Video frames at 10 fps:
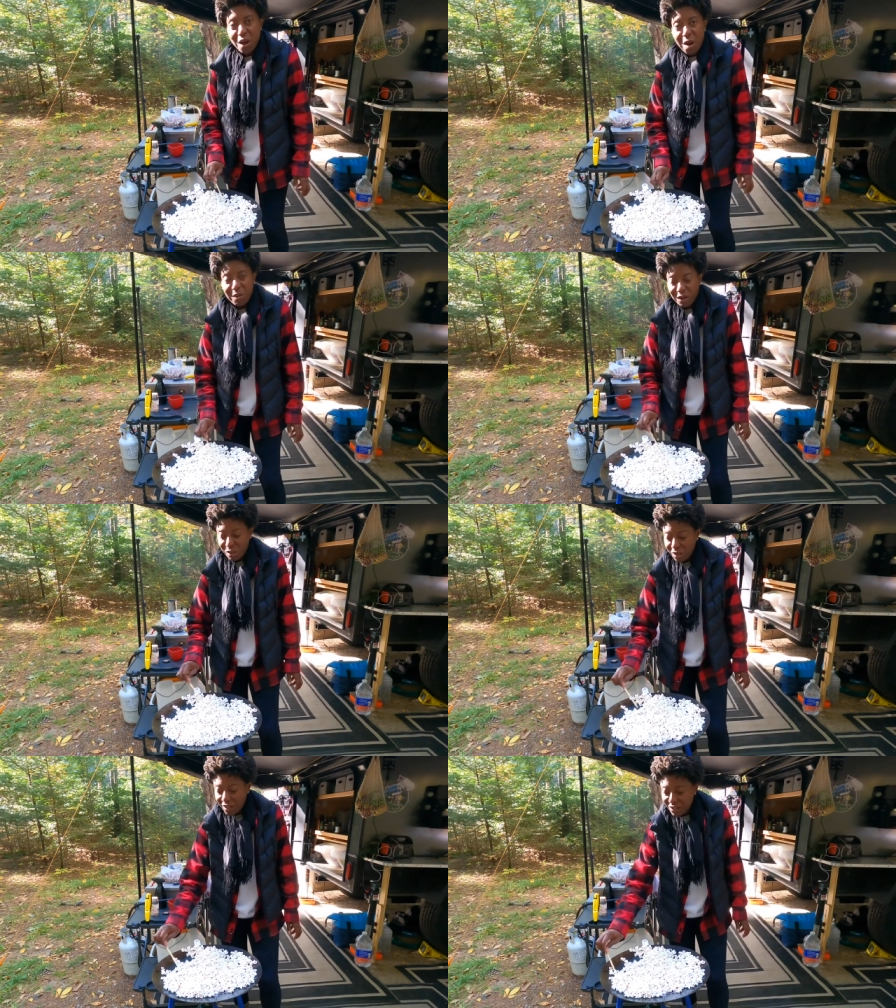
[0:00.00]
comment
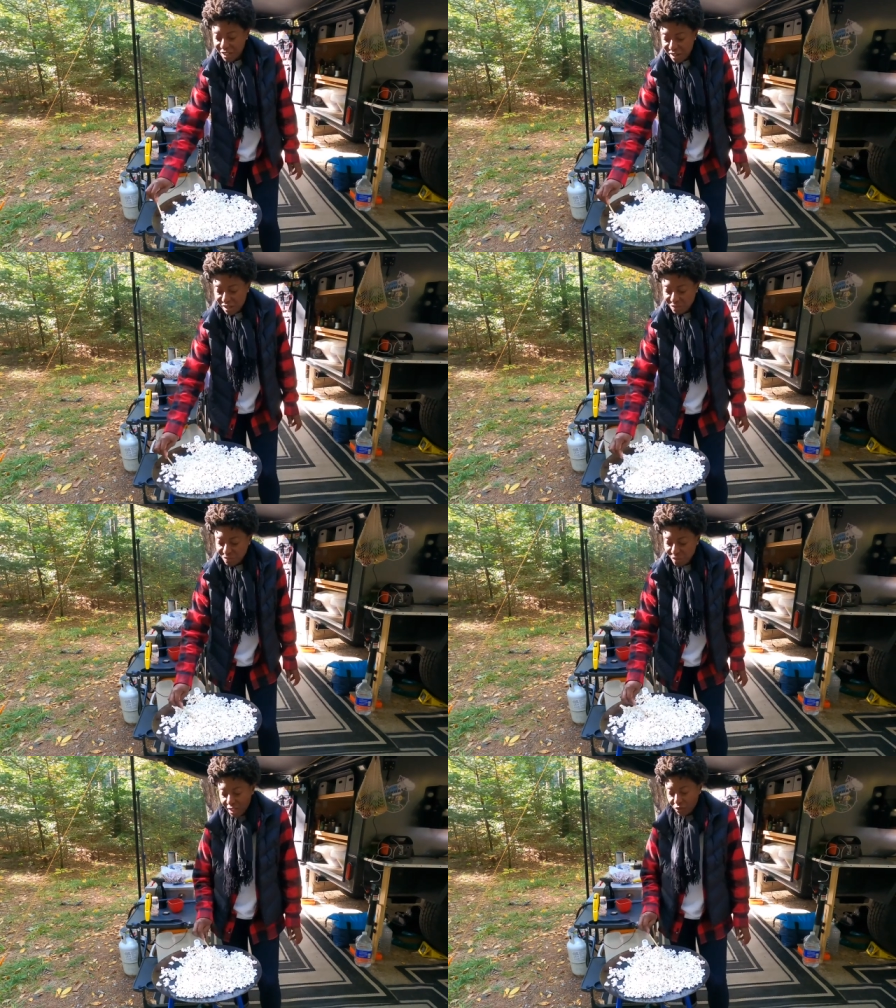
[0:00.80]
because I'd love to hear it.
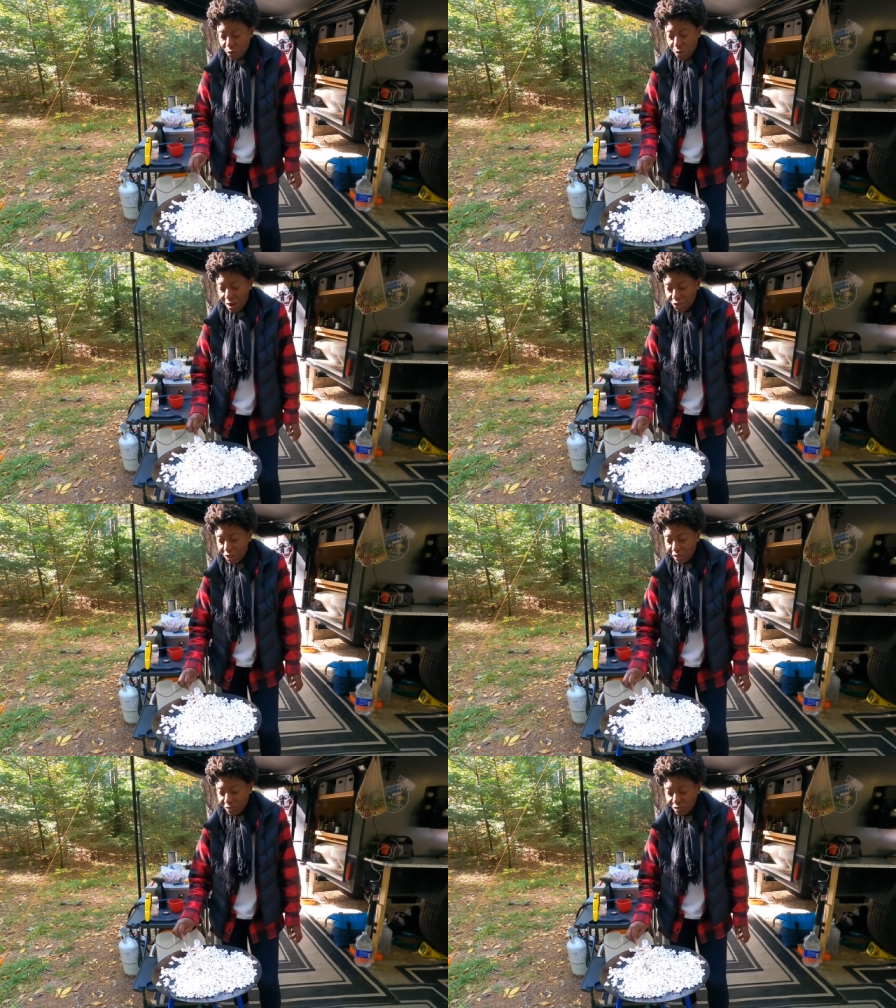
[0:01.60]
Thanks for
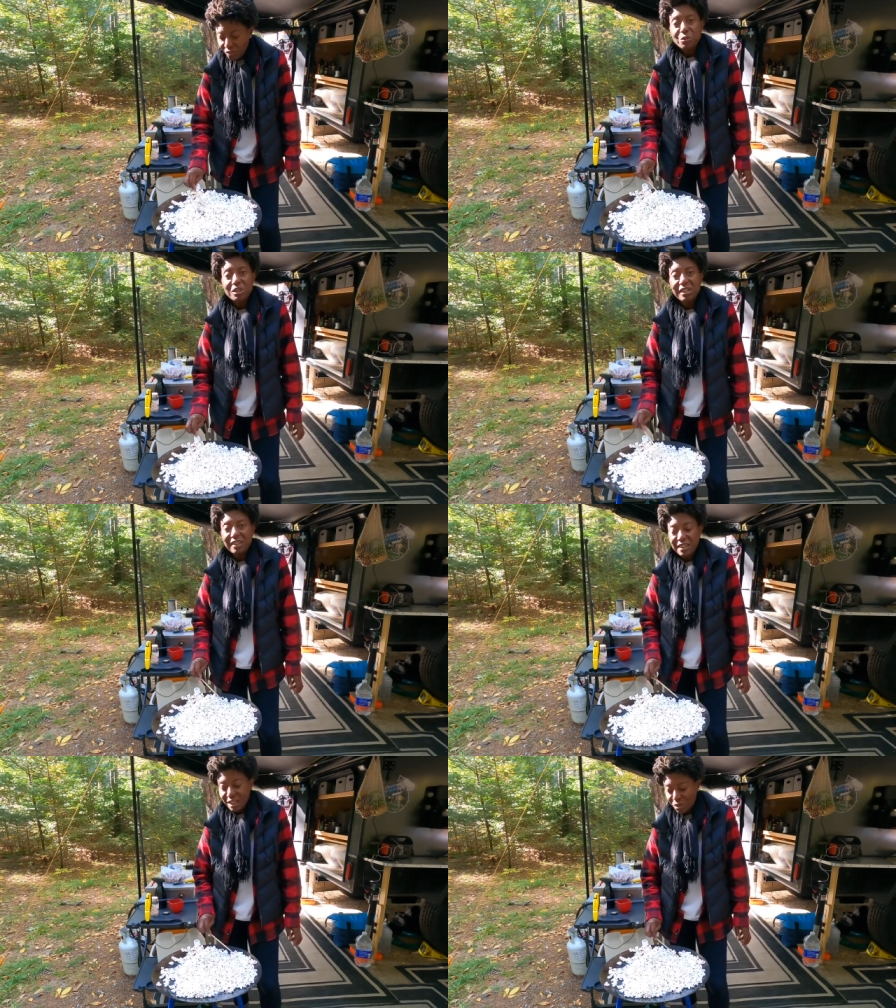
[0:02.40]
watching. We'll see you
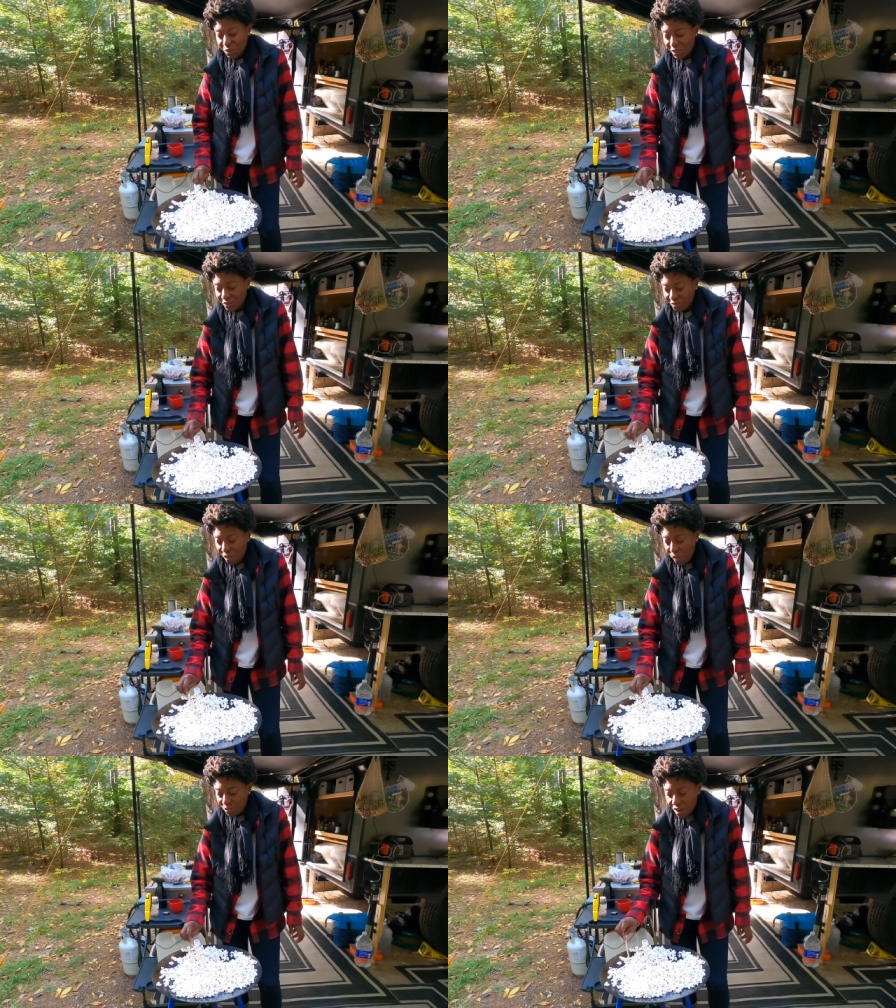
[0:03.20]
on the next one.
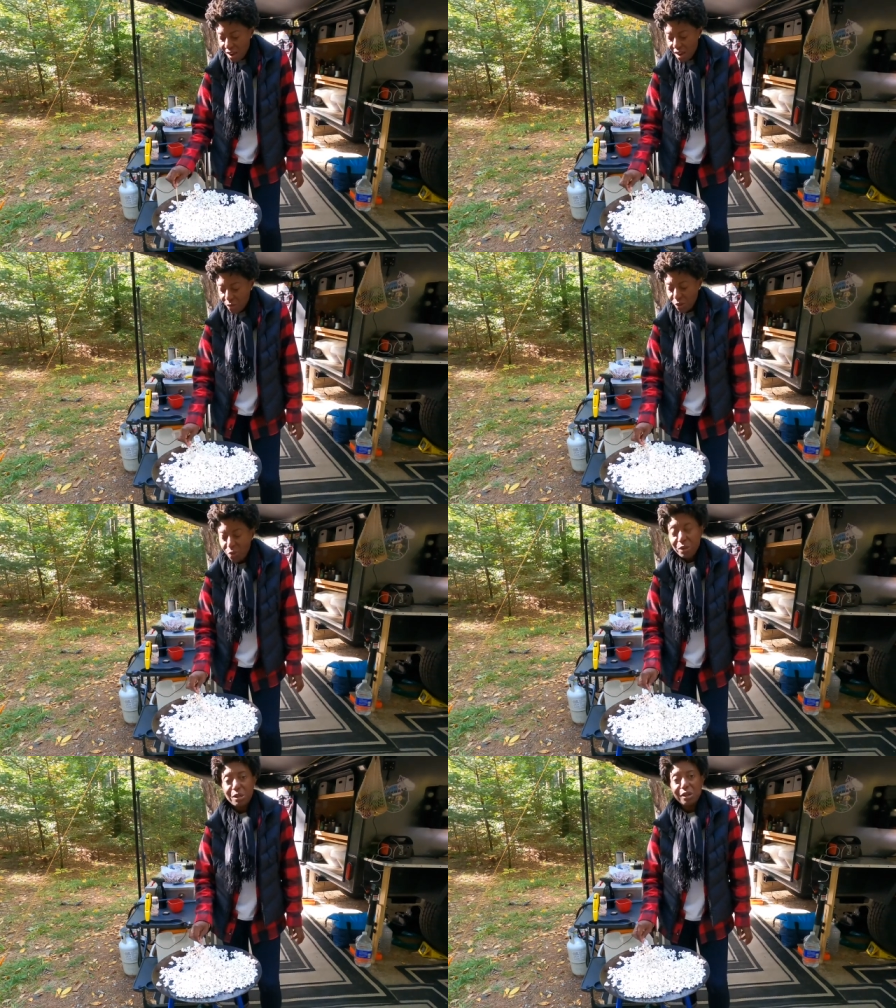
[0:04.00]
And
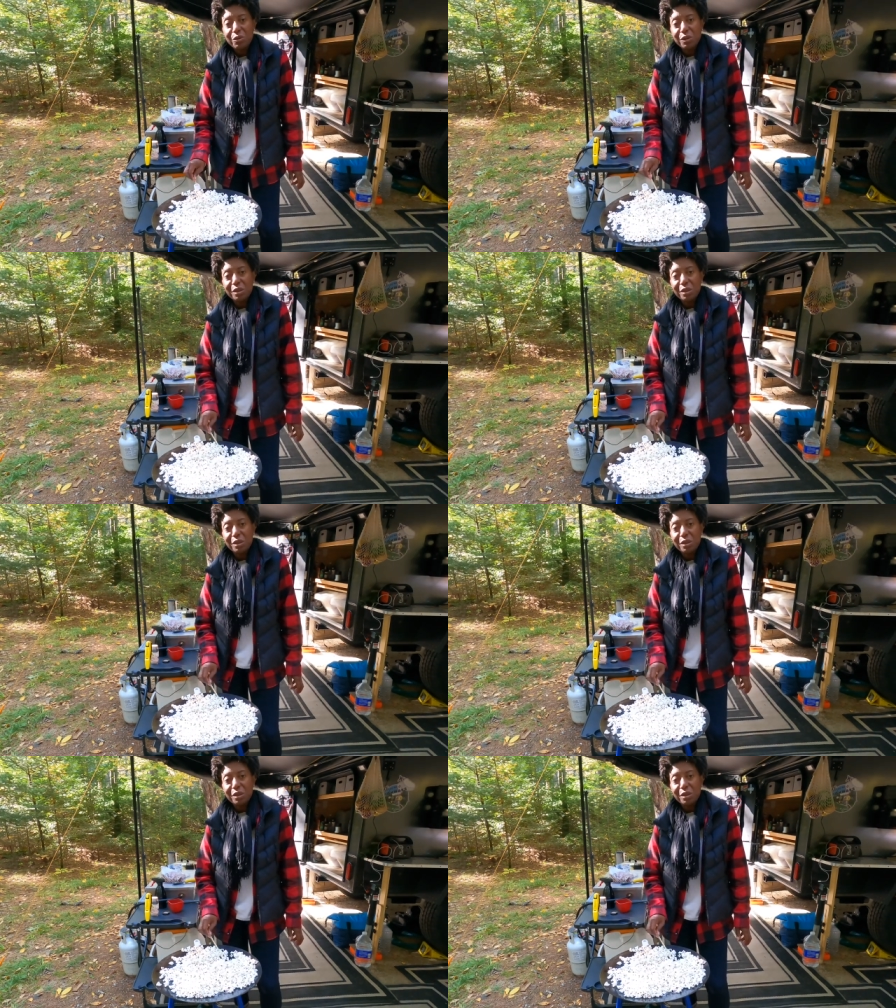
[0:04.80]
whether we see you